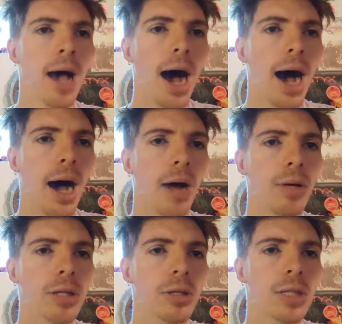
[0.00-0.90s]
Uh,
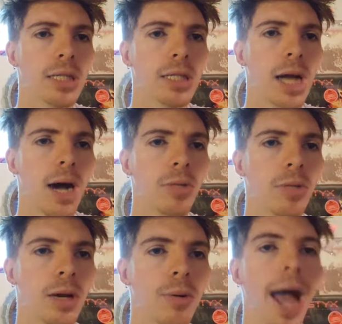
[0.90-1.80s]
says Saddam was
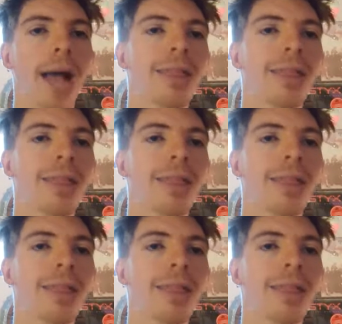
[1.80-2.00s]
in Iraq.